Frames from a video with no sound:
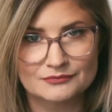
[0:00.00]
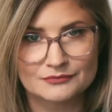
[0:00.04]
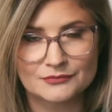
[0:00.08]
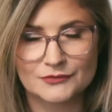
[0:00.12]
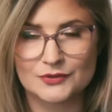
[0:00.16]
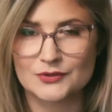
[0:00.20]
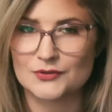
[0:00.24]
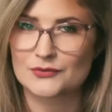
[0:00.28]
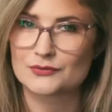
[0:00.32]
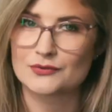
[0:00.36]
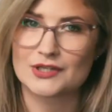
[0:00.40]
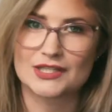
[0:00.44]

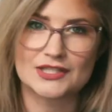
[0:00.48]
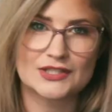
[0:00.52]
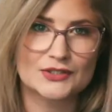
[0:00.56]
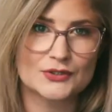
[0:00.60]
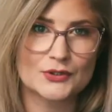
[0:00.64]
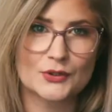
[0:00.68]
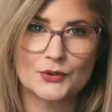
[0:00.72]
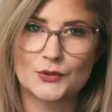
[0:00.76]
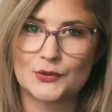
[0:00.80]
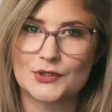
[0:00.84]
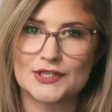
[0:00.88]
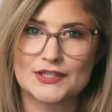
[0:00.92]
because red's
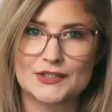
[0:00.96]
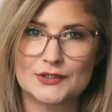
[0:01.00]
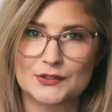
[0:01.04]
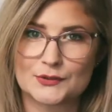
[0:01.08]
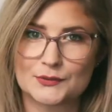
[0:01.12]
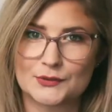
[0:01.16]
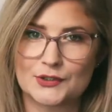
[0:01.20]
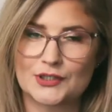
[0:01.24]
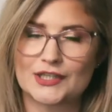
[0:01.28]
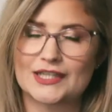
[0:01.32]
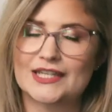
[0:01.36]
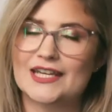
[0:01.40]
not always going
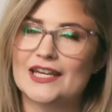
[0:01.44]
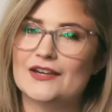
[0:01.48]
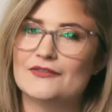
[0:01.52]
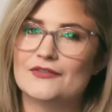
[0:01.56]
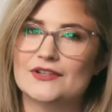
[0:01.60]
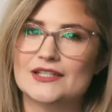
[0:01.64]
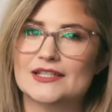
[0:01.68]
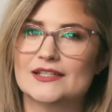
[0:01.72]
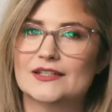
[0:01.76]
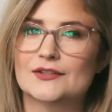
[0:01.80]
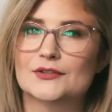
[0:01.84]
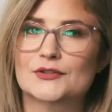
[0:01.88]
to work in
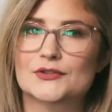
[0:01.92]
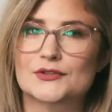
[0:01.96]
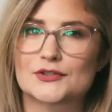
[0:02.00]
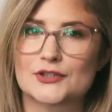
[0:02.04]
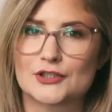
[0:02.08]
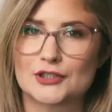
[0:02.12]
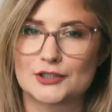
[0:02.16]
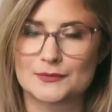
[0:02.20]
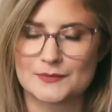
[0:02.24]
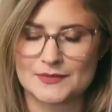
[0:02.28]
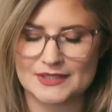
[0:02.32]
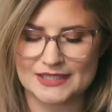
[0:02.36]
every single
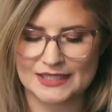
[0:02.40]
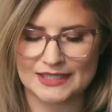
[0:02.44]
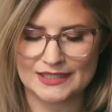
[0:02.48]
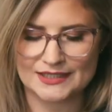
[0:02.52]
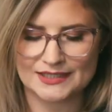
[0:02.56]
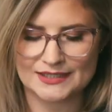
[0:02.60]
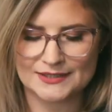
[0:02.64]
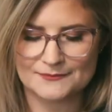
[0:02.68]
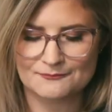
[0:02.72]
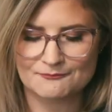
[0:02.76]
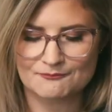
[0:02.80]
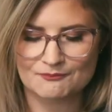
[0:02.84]

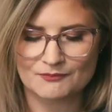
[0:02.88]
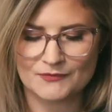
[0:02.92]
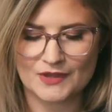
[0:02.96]
circumstance.